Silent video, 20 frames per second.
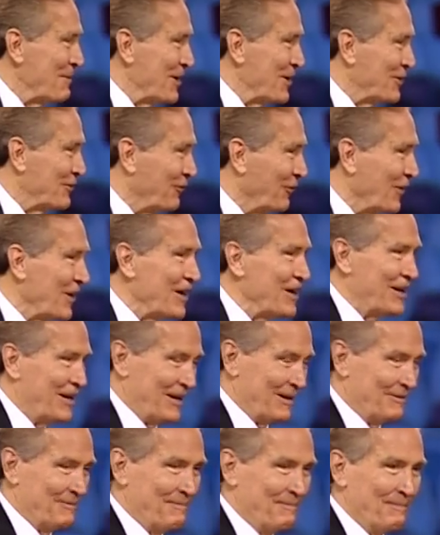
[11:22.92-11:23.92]
is fleeting.
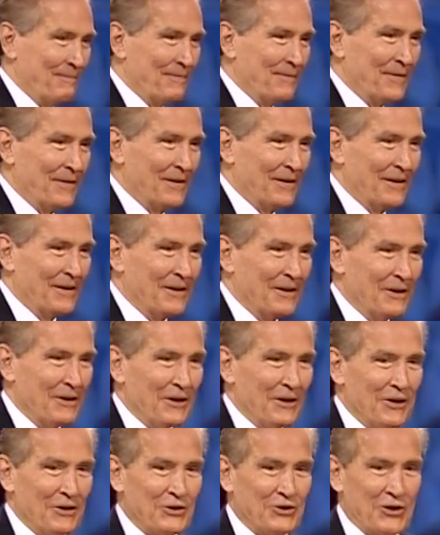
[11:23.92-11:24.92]

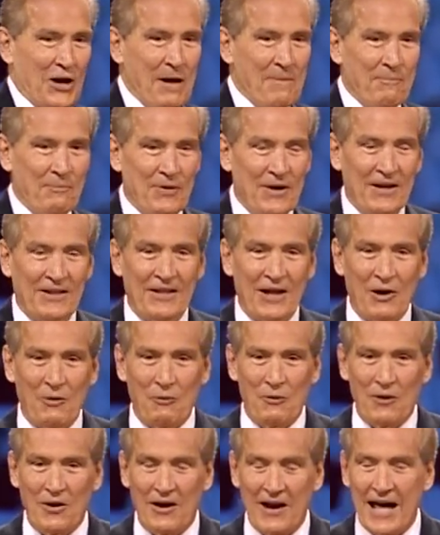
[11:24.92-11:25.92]
Something that
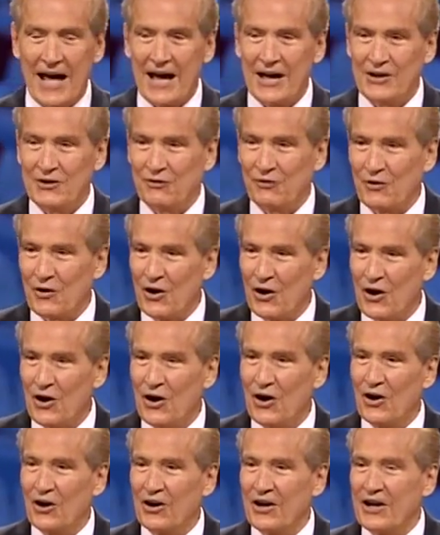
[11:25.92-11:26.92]
will last for
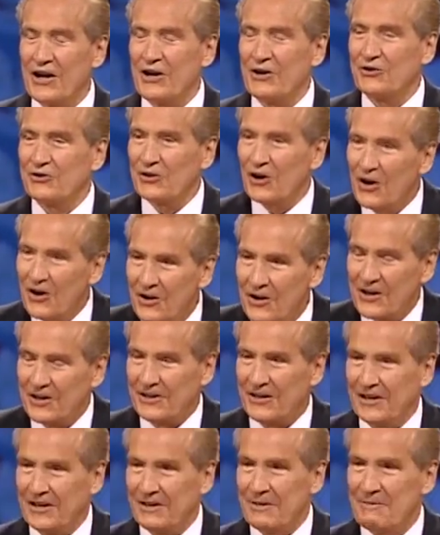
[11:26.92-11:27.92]
all
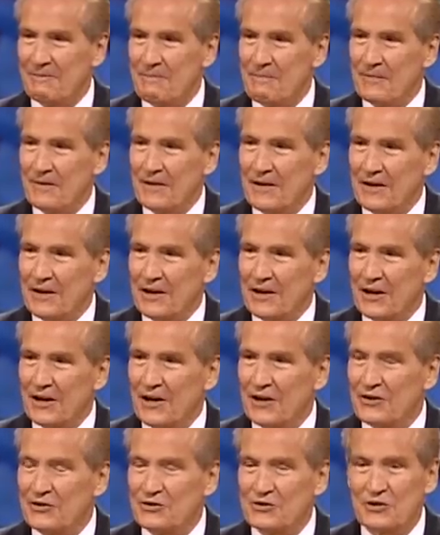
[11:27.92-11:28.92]
eternity
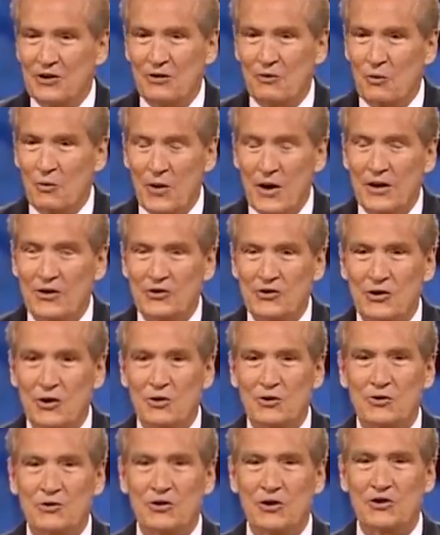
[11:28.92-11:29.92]
is to win
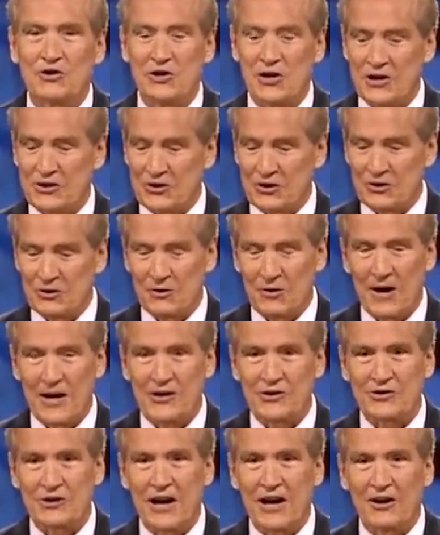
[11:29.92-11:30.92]
souls to Jesus
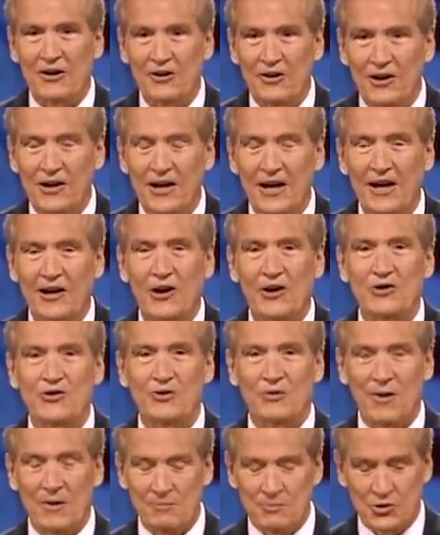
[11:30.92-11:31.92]
Christ. Now look at our
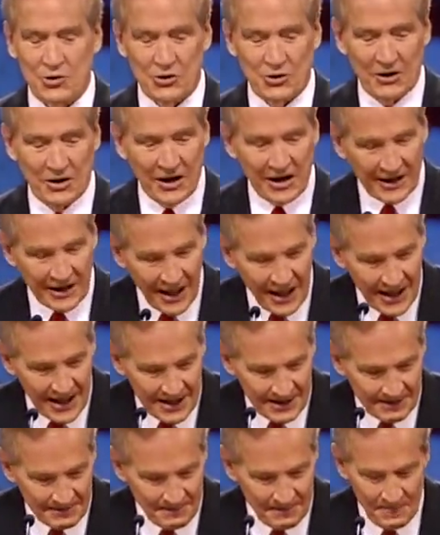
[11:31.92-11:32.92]
scripture
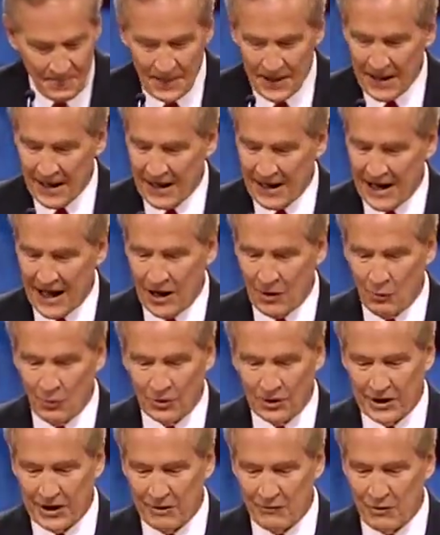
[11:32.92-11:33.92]
again. And I
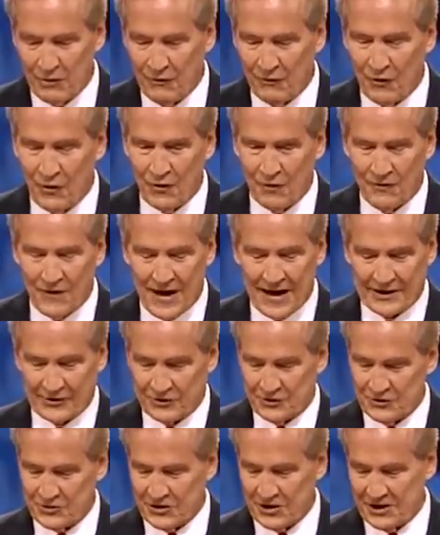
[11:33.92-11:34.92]
want to give you four
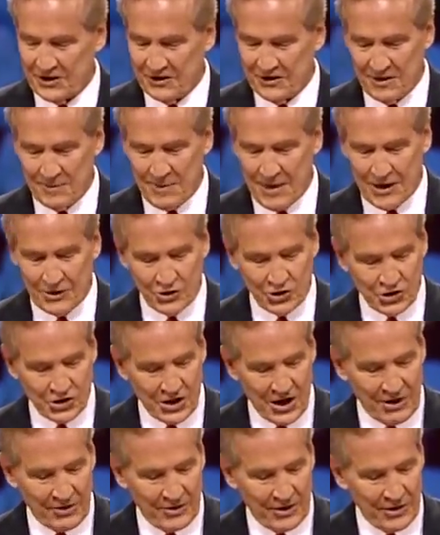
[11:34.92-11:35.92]
factors here about
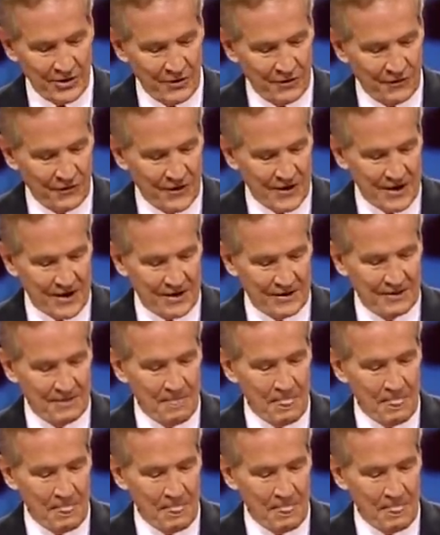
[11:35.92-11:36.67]
sharing your faith.